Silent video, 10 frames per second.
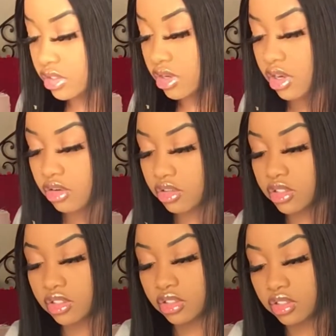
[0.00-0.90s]
I
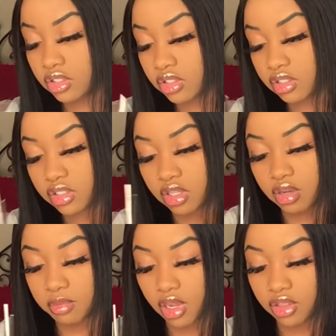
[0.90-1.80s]
ordered
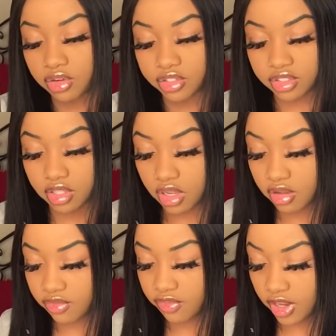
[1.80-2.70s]
some other
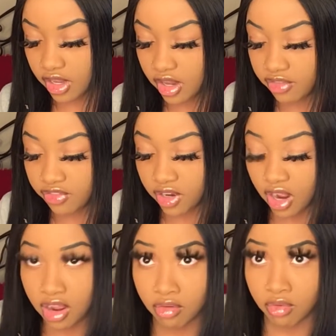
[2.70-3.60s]
stuff. I kind of
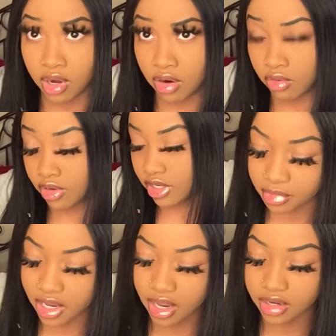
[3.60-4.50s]
forgot what I ordered,
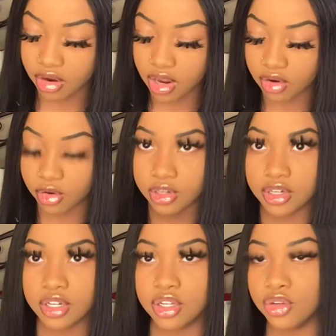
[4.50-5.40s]
but I know I
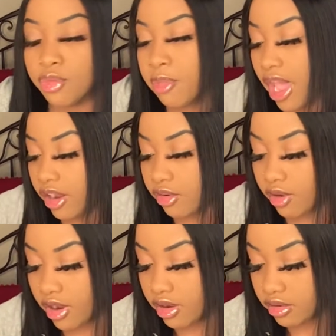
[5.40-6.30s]
ordered a new
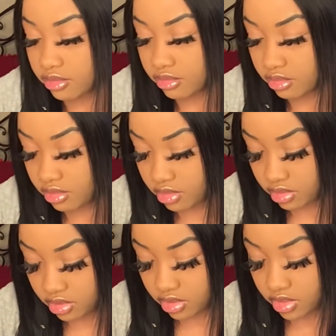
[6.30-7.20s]
background.
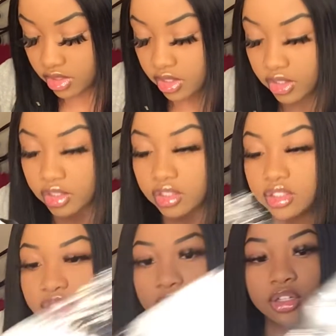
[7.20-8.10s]

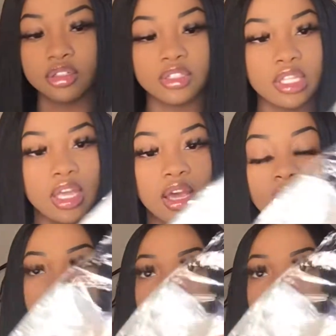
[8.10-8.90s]
So yeah, I got